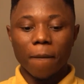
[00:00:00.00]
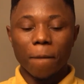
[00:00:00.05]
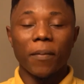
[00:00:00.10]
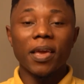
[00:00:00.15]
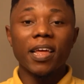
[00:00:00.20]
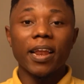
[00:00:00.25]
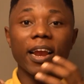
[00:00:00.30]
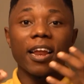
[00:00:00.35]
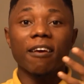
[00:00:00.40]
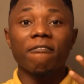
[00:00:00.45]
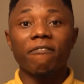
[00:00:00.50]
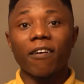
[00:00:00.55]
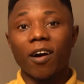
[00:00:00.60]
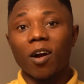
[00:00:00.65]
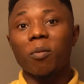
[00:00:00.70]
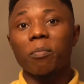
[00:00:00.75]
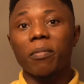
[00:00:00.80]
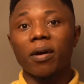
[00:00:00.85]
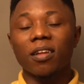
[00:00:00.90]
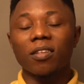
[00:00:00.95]
be in an
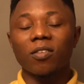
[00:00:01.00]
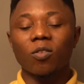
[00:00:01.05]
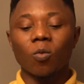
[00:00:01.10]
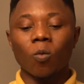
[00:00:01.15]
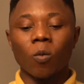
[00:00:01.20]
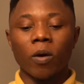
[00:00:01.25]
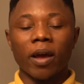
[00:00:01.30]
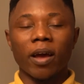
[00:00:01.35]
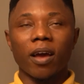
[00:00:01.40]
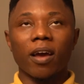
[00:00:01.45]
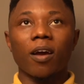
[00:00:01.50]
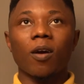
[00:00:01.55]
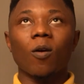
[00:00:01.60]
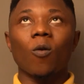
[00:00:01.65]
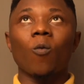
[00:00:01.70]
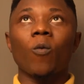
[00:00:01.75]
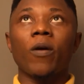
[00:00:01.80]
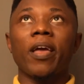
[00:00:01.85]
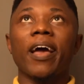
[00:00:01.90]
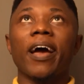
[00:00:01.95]
environment where
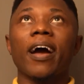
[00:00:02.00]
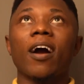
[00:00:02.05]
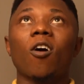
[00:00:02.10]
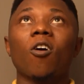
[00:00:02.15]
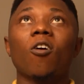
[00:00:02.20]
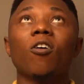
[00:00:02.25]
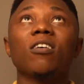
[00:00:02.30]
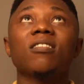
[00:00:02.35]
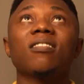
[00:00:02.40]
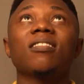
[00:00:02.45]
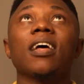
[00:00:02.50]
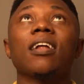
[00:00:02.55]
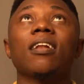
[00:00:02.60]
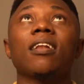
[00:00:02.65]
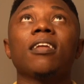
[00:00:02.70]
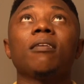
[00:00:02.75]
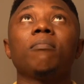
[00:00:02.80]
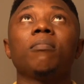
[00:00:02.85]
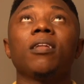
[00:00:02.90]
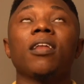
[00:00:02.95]
we are
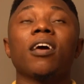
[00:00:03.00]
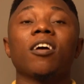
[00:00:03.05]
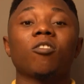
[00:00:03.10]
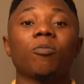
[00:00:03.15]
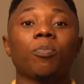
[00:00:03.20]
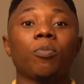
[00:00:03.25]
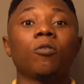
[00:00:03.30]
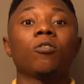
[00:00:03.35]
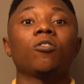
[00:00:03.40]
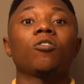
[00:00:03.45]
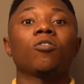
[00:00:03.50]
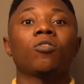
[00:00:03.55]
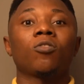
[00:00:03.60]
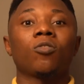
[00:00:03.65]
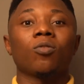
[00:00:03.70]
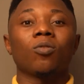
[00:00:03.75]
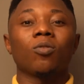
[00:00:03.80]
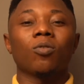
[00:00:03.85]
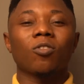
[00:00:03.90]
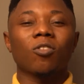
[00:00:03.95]
constantly being exposed
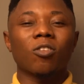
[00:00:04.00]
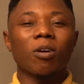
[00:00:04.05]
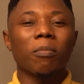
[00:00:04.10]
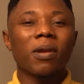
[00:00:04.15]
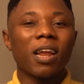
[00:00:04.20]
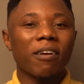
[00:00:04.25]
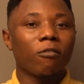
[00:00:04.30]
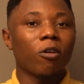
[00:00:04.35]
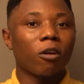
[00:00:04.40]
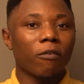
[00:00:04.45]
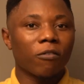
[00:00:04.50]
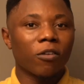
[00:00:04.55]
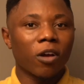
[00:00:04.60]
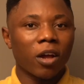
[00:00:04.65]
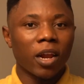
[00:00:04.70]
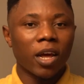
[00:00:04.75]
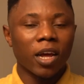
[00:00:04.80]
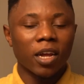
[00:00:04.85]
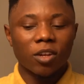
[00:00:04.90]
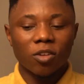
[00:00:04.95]
to some level of
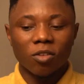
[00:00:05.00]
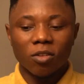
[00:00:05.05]
knowledge,